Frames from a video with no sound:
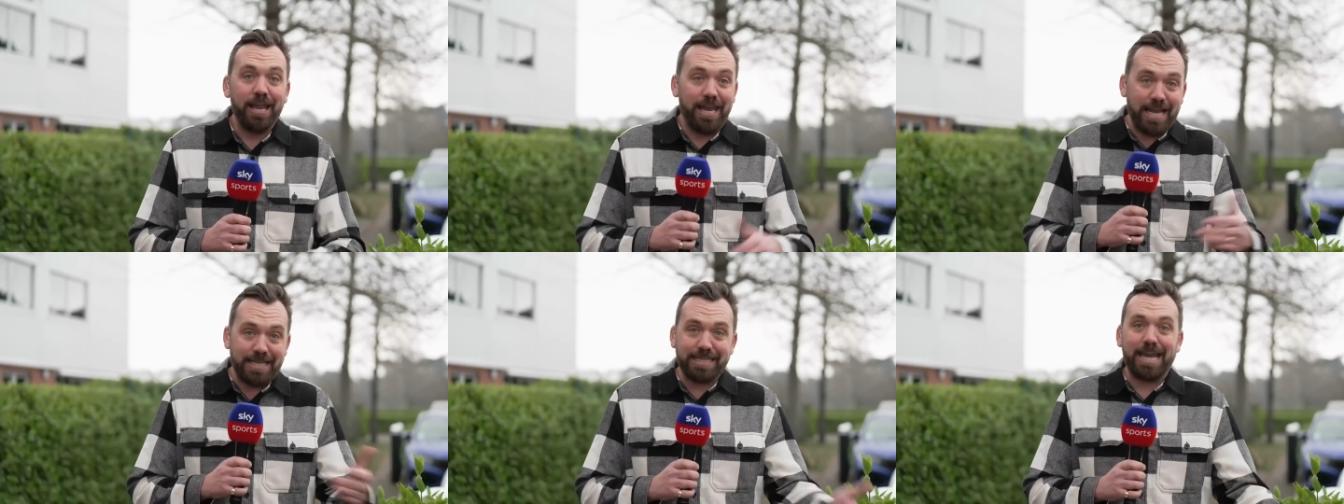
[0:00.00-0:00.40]

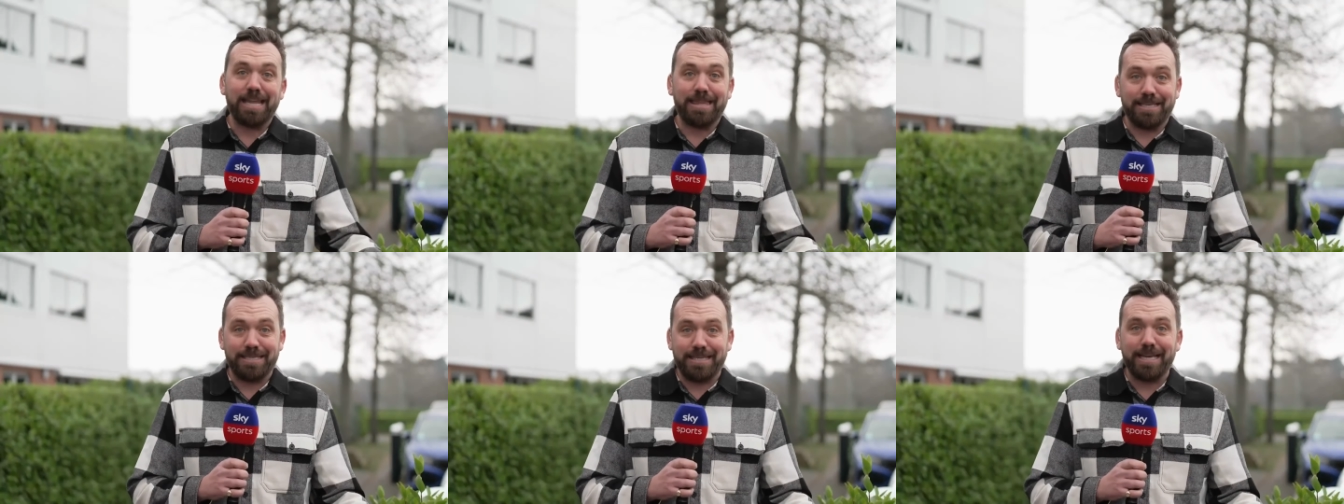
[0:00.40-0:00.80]
Let's
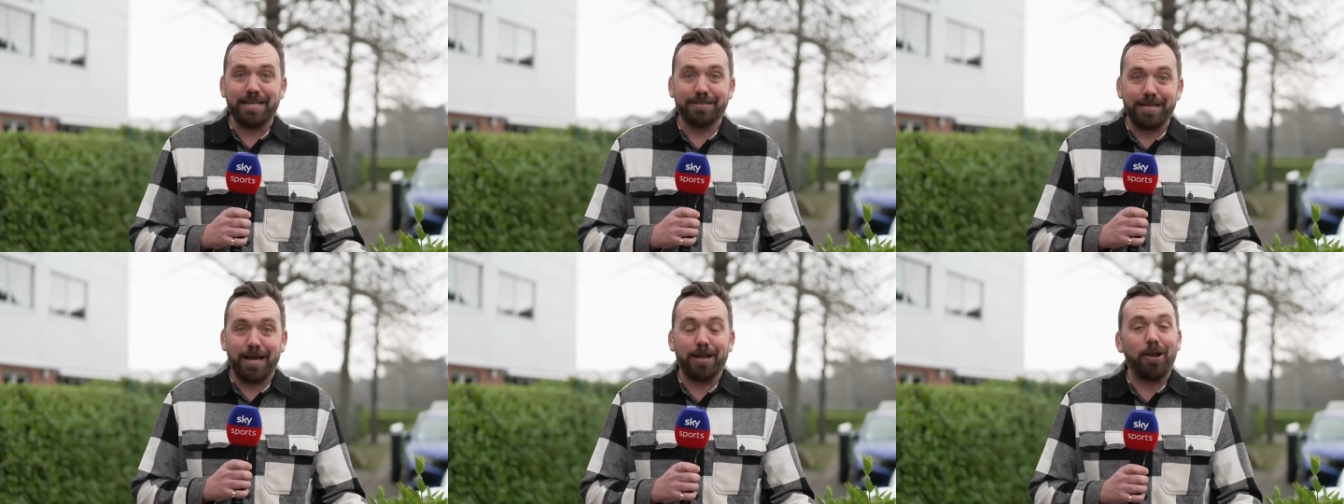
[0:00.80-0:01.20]
get this
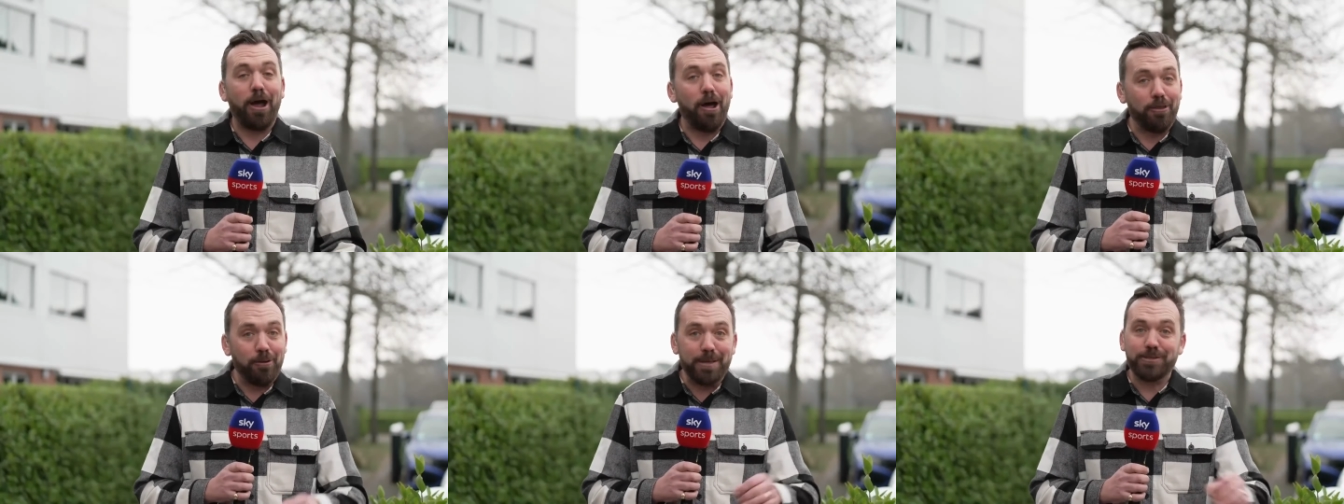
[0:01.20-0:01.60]
deal done.
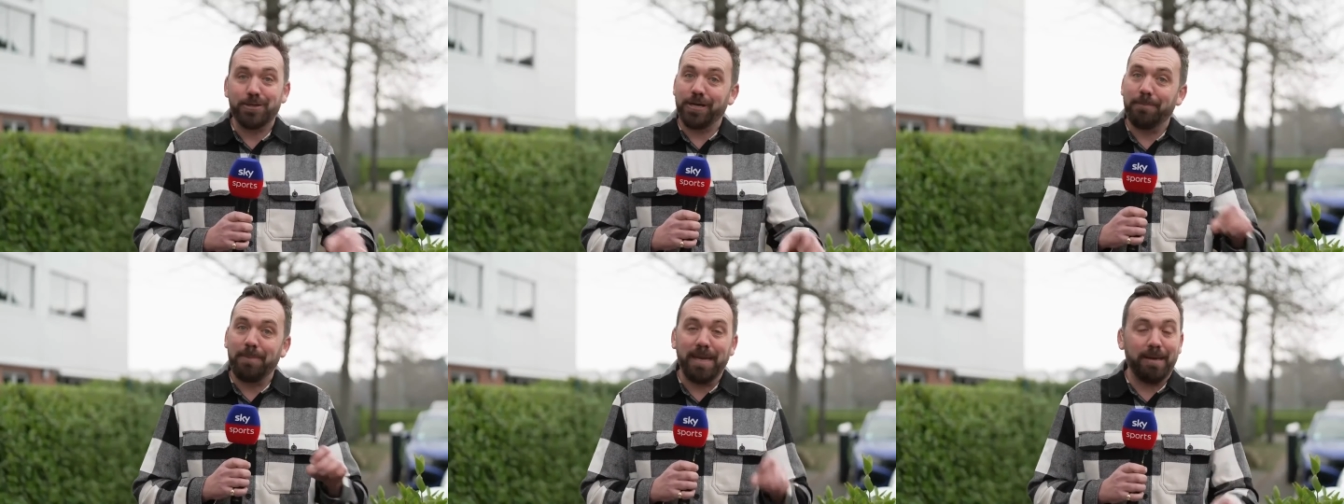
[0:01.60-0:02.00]
Otherwise, we're
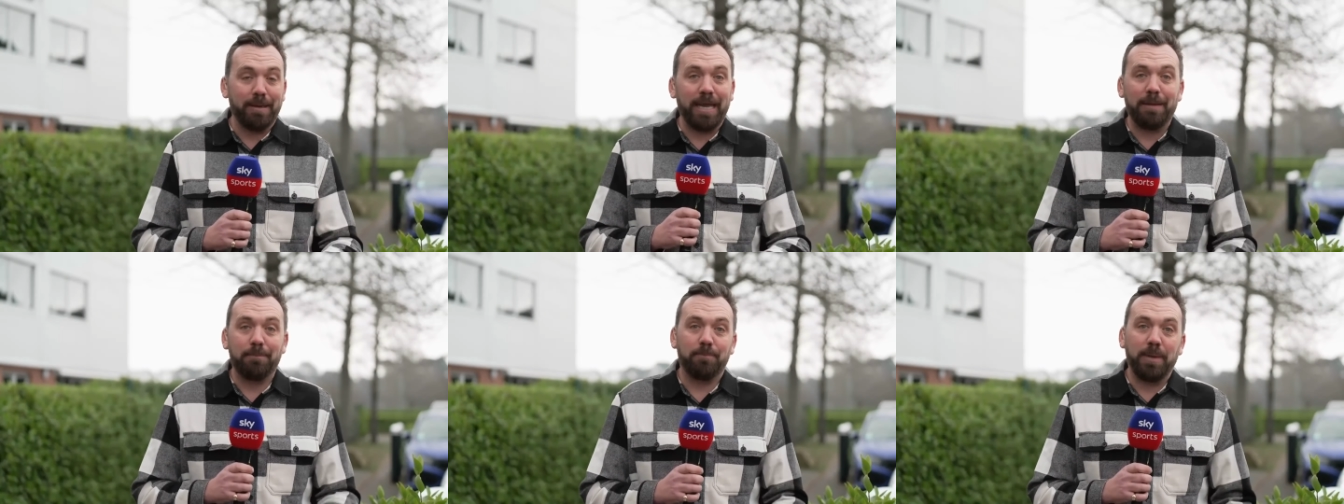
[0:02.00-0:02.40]
going to
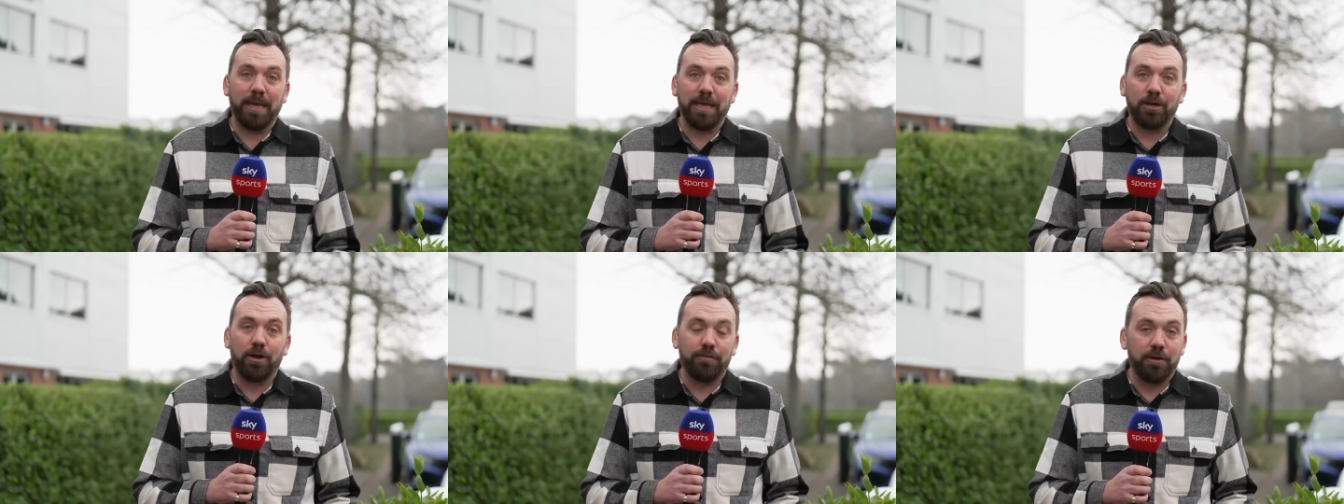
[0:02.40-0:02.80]
keep
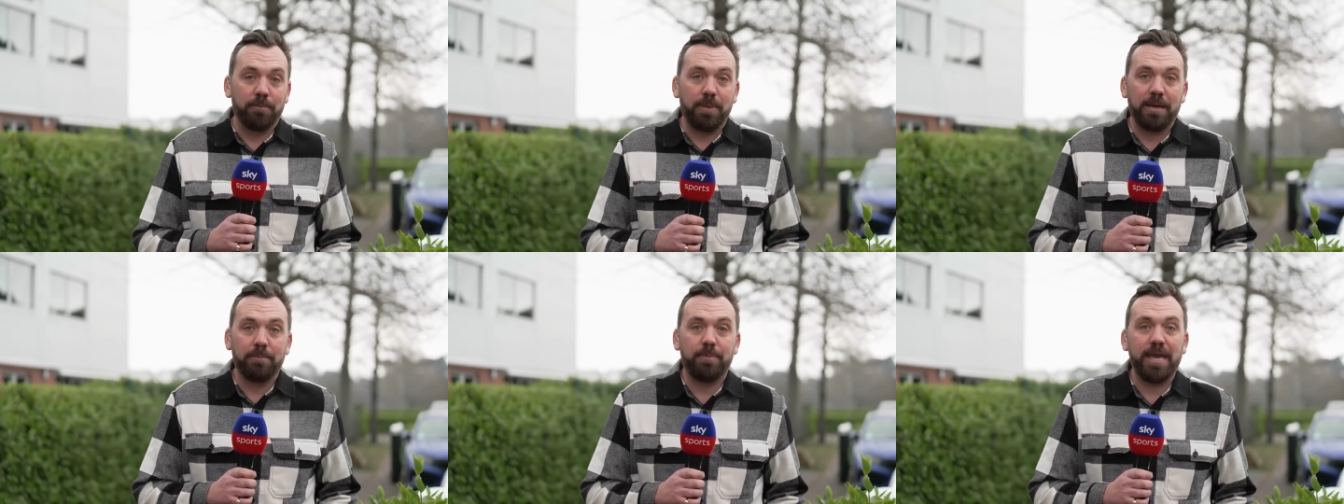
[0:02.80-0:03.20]
picking off your
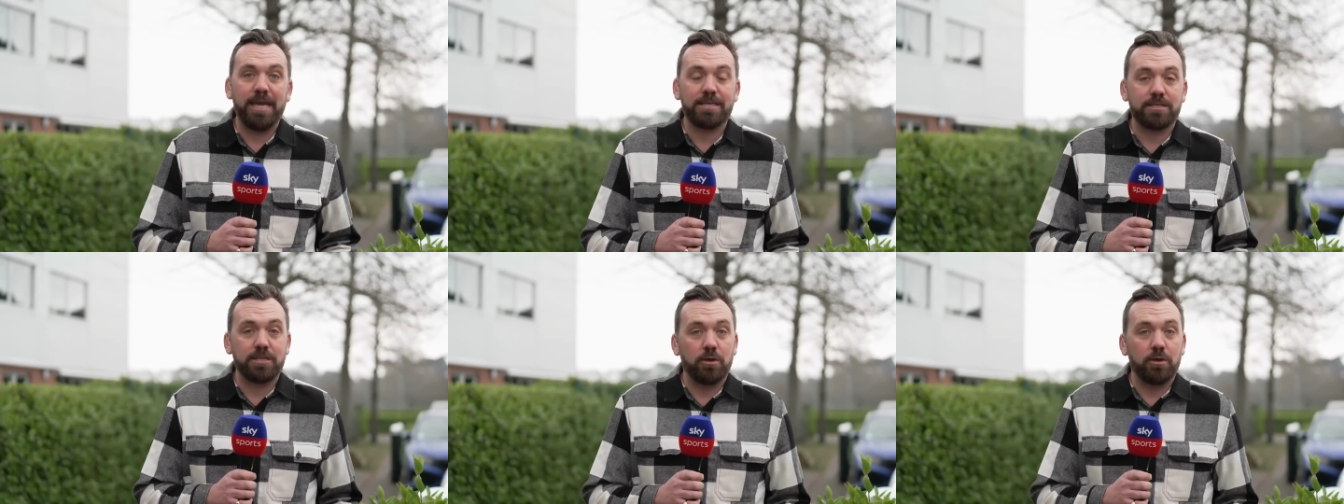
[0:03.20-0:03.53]
big beast.